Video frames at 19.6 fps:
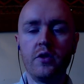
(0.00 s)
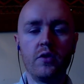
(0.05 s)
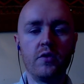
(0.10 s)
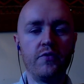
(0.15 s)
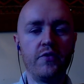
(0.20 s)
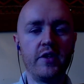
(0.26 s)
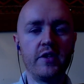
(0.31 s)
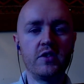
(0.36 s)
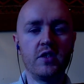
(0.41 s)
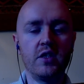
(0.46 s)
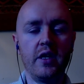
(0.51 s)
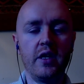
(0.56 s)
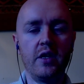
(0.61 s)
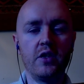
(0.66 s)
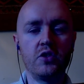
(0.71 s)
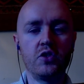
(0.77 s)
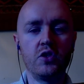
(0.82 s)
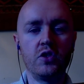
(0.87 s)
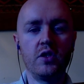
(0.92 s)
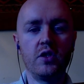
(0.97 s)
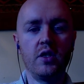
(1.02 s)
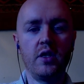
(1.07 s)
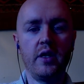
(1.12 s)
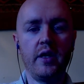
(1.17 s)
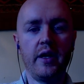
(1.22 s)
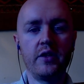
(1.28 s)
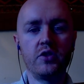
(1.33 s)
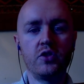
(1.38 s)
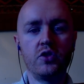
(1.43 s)
or investigation
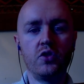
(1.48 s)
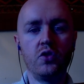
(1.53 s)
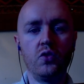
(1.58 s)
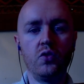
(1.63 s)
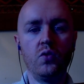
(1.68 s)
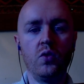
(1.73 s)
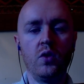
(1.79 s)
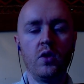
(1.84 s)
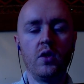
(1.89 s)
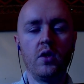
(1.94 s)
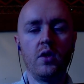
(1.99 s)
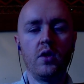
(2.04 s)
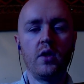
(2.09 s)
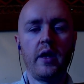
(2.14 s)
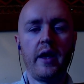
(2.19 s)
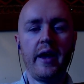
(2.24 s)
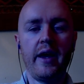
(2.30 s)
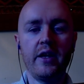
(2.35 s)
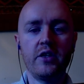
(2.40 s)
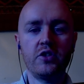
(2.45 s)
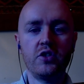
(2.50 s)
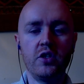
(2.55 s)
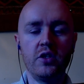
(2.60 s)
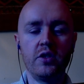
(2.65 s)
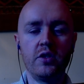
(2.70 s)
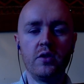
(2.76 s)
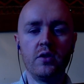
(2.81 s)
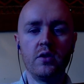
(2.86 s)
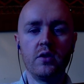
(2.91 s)
as to
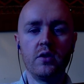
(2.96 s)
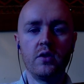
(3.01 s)
actually